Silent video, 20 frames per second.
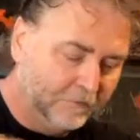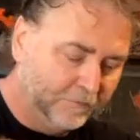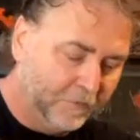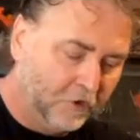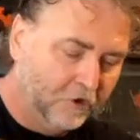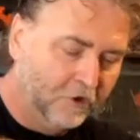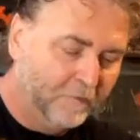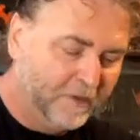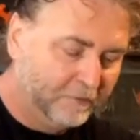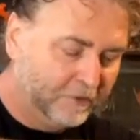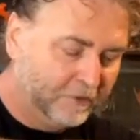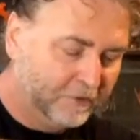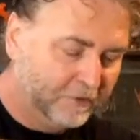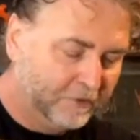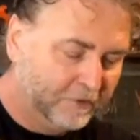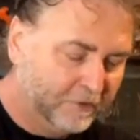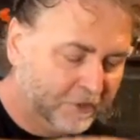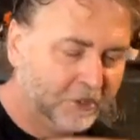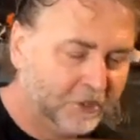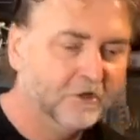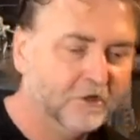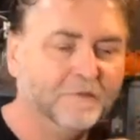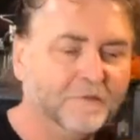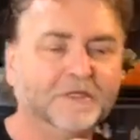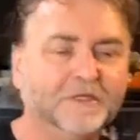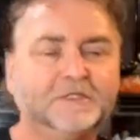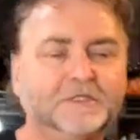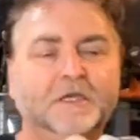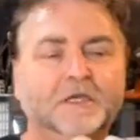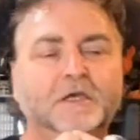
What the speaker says: Obi-Wan Kenobi's